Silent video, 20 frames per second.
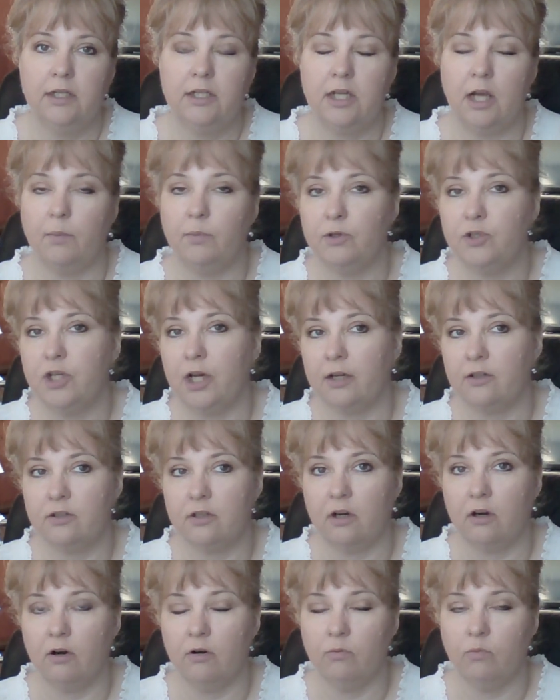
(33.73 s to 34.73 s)
double checked
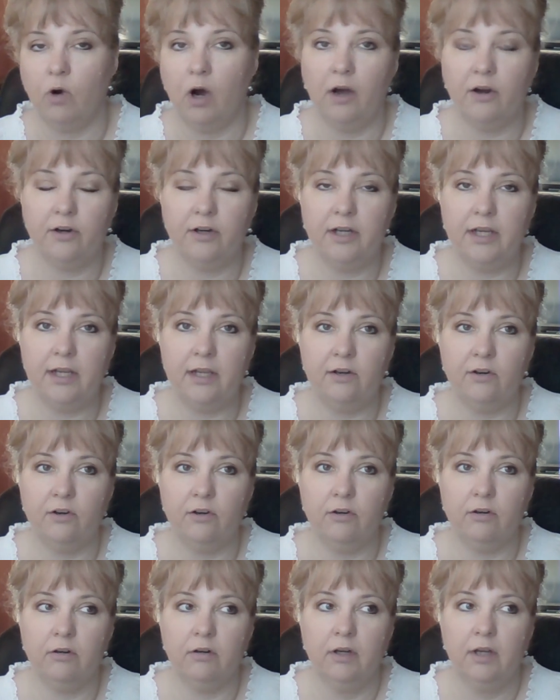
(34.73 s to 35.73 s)
our water heater,
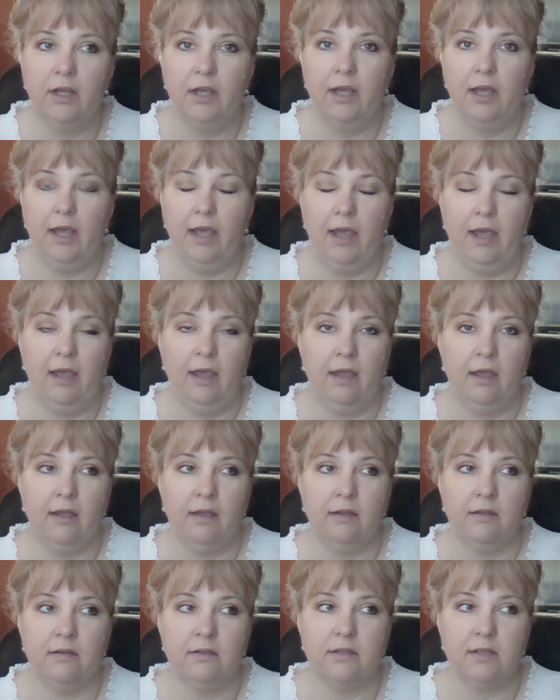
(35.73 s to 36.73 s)

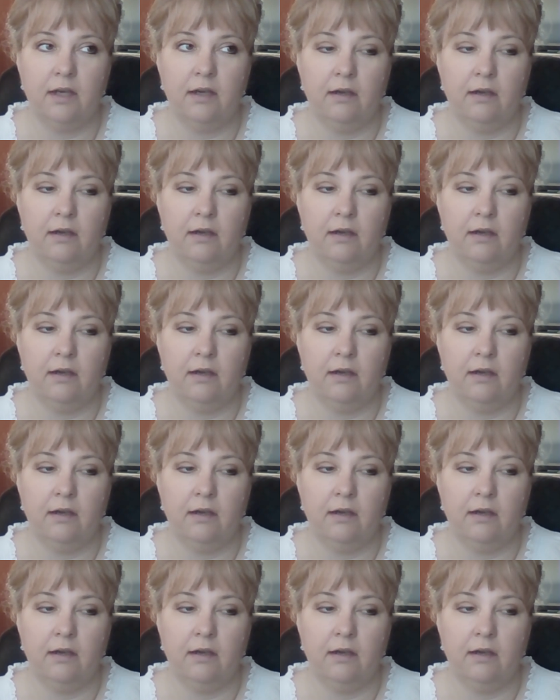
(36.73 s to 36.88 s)
and